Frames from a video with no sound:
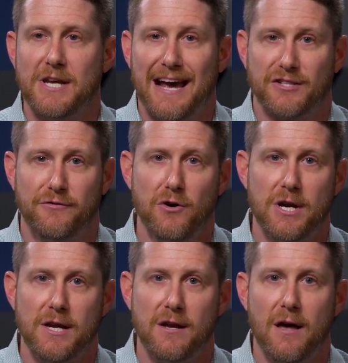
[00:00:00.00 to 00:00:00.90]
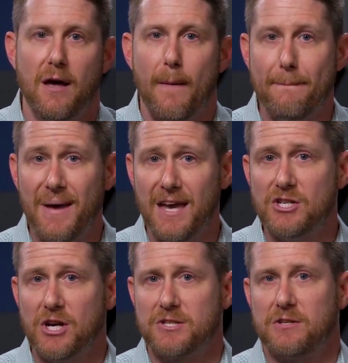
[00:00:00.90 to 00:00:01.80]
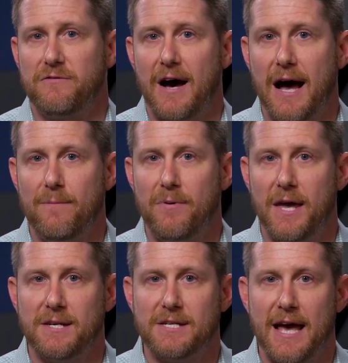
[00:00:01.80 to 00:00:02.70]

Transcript: tax-free may justify paying